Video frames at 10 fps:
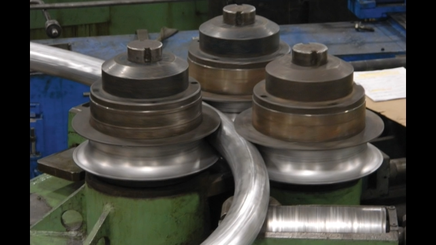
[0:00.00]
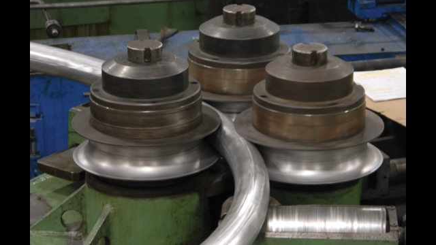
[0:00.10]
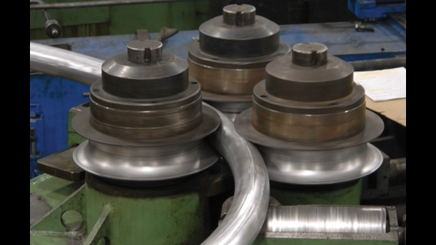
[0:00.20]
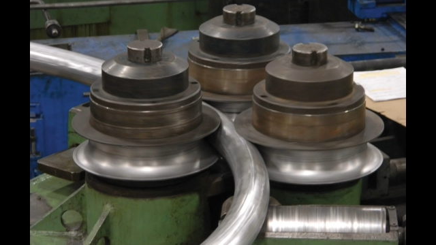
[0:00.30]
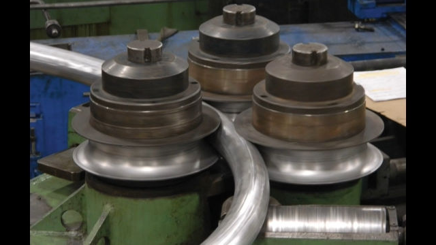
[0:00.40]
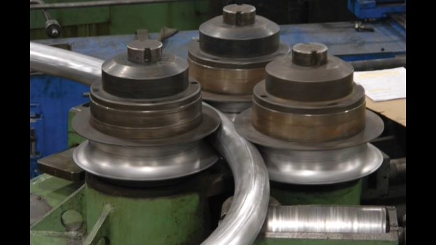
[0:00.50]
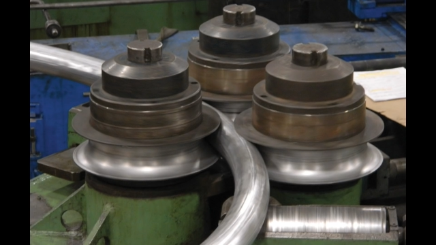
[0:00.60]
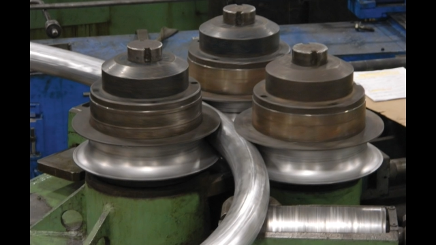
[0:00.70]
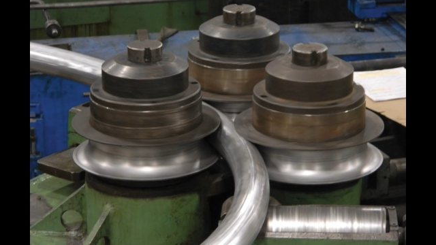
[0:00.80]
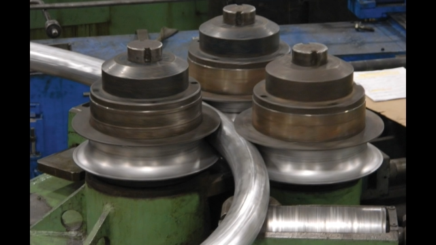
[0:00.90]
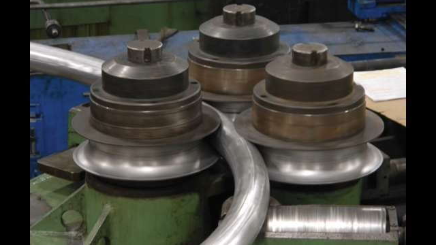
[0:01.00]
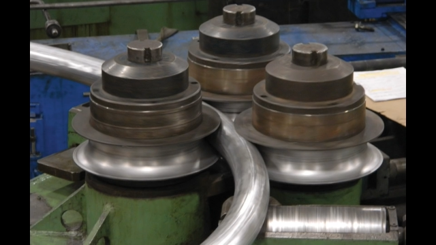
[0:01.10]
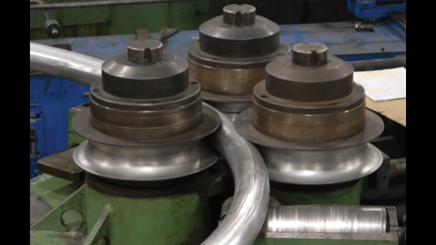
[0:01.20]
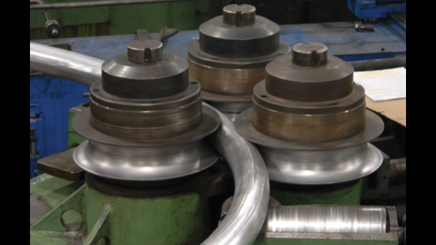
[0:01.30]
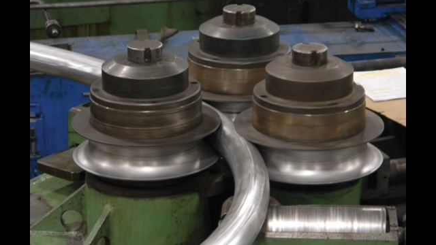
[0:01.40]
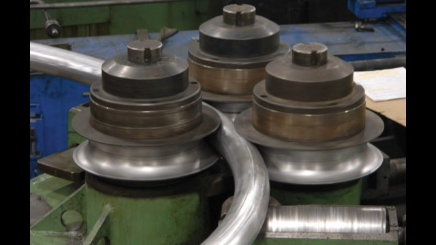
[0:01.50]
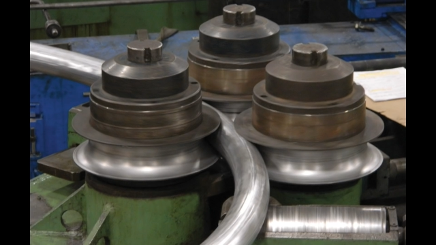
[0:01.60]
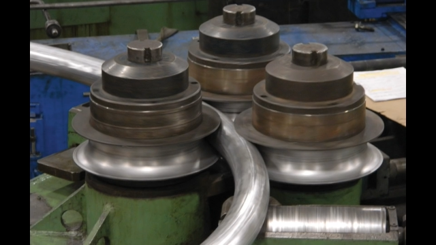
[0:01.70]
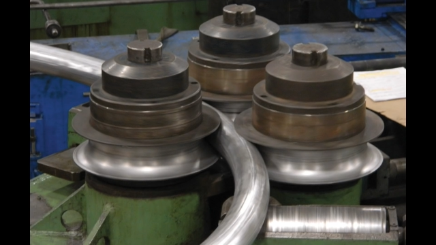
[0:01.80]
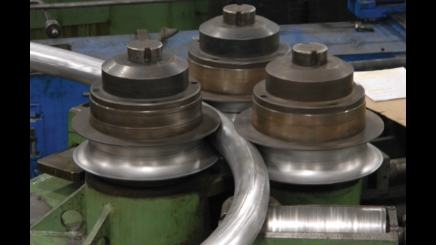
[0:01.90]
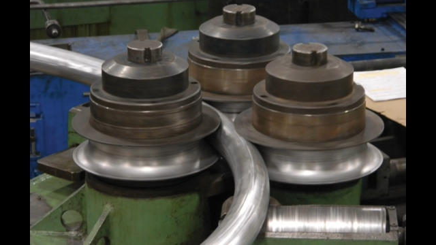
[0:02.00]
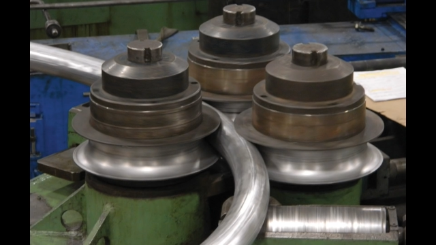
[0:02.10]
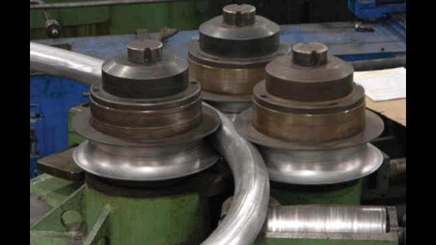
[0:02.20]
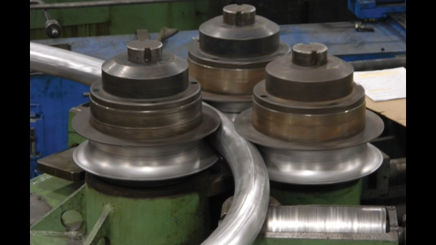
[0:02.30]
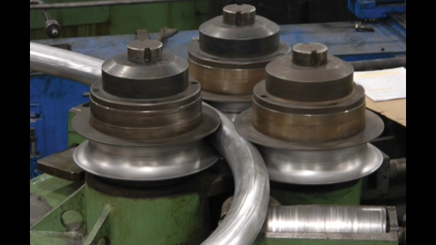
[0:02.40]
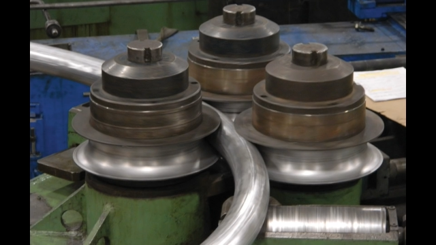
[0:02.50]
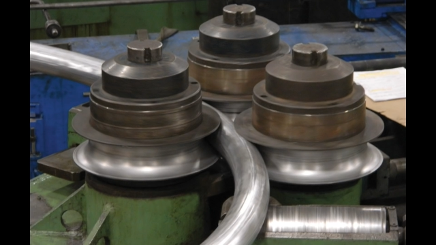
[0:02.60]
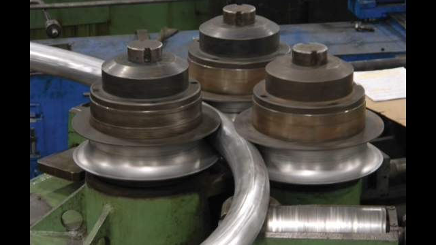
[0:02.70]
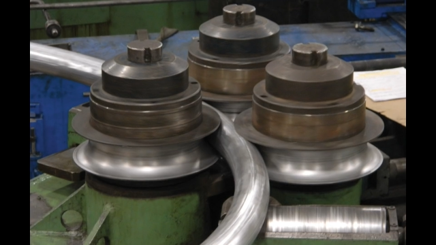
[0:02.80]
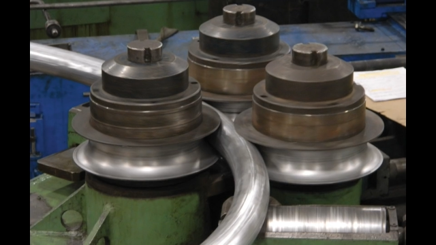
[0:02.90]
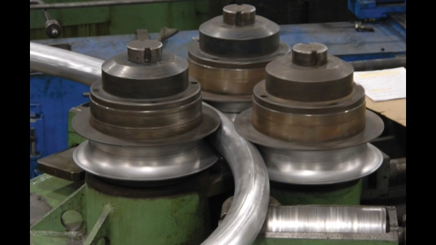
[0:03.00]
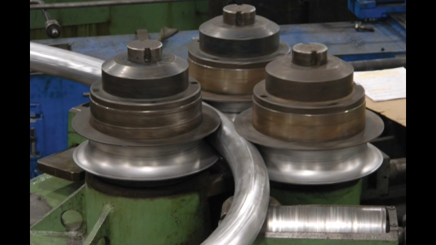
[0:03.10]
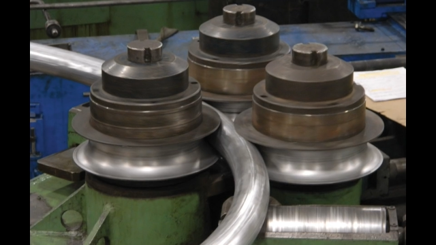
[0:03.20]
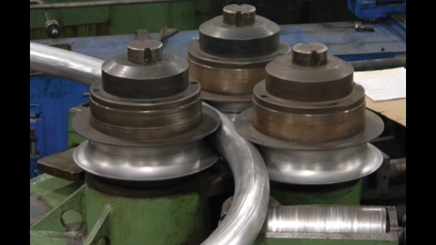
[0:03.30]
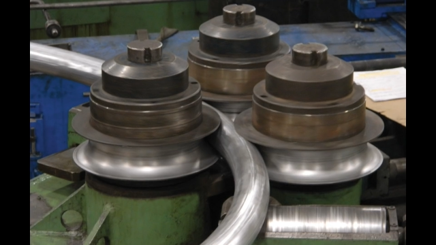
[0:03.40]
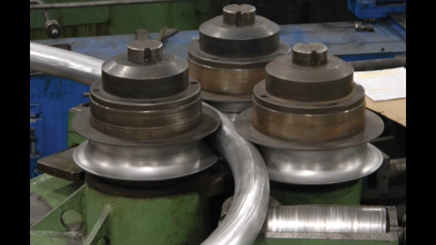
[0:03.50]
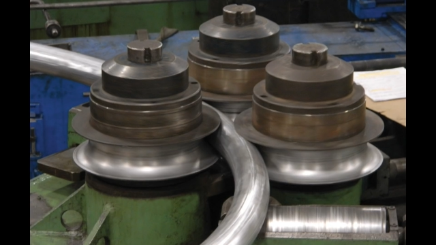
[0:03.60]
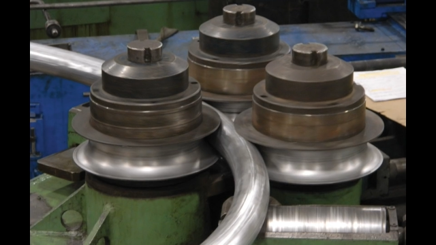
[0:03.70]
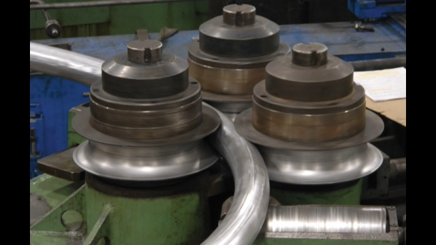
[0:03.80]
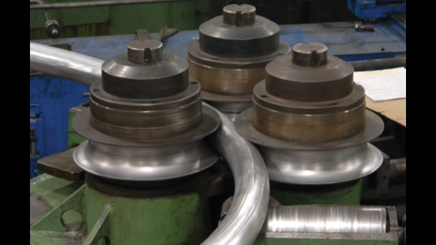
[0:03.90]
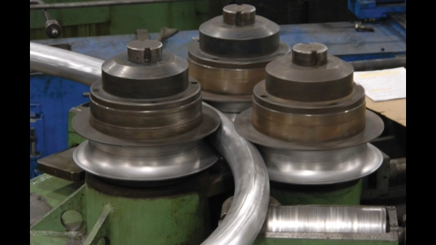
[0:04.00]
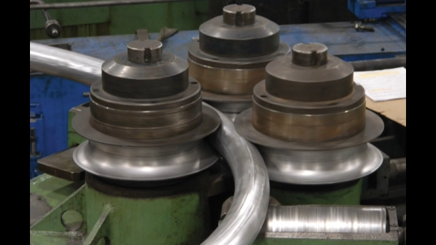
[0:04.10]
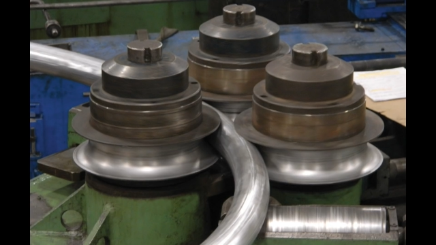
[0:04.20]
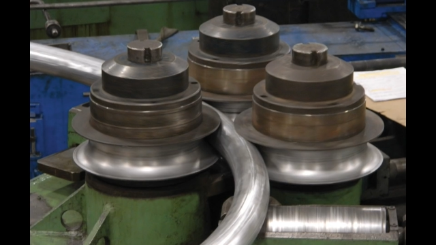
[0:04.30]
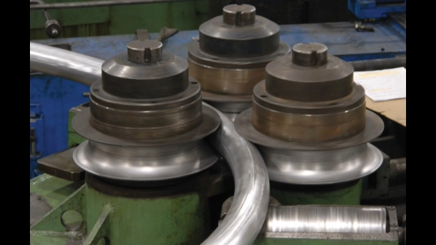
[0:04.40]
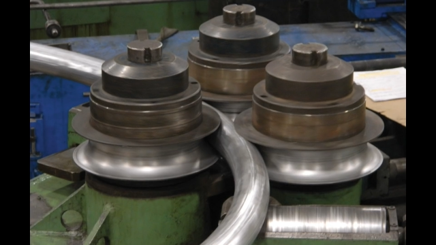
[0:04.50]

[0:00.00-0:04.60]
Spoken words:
(no speaker visible)